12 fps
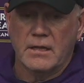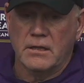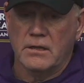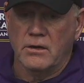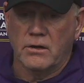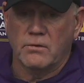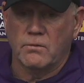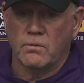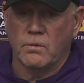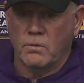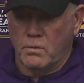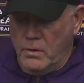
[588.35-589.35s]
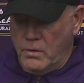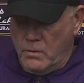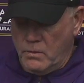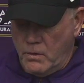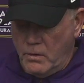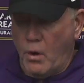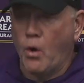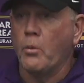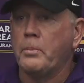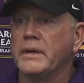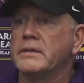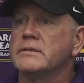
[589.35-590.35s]
we're
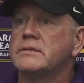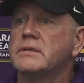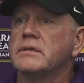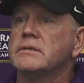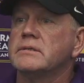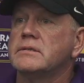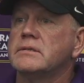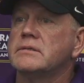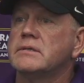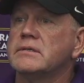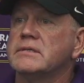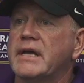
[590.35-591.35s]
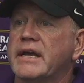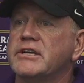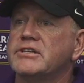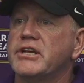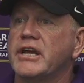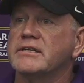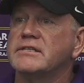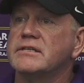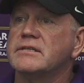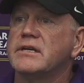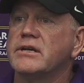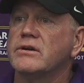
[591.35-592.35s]
open to second
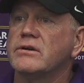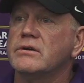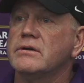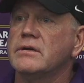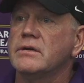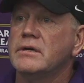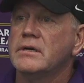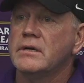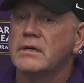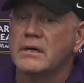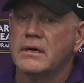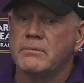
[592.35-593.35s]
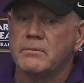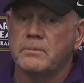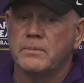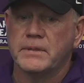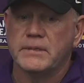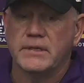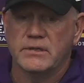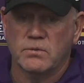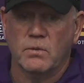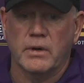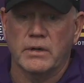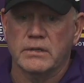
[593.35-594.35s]
chances here, but this
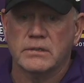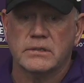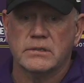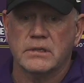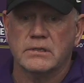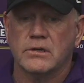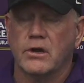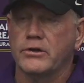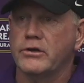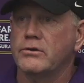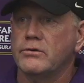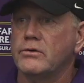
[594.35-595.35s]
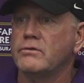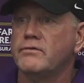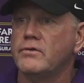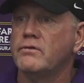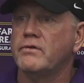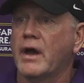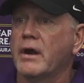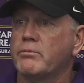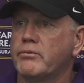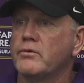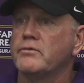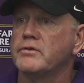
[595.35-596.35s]
one is on you. You've got to
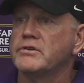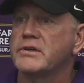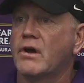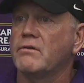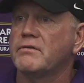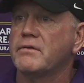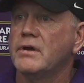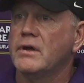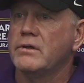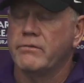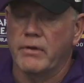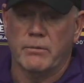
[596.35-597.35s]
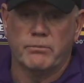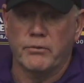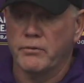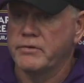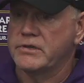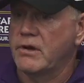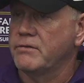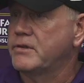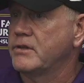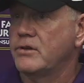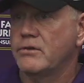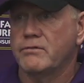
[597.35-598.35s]
prove yourself. You've got to prove yourself
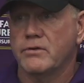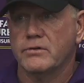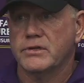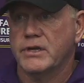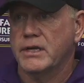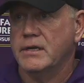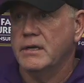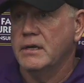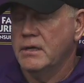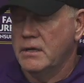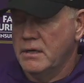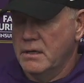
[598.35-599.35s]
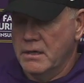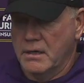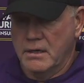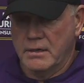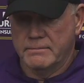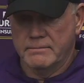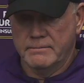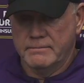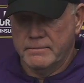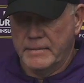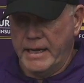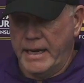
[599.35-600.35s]
to the university.
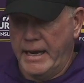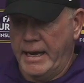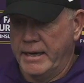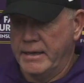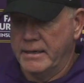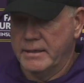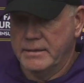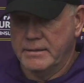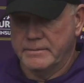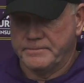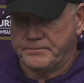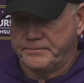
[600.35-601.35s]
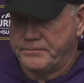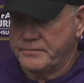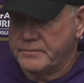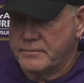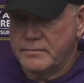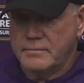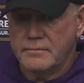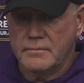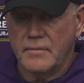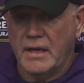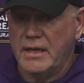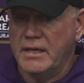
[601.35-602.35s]
And
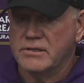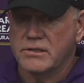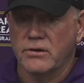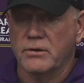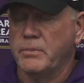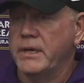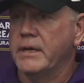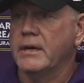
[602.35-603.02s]
it's going to be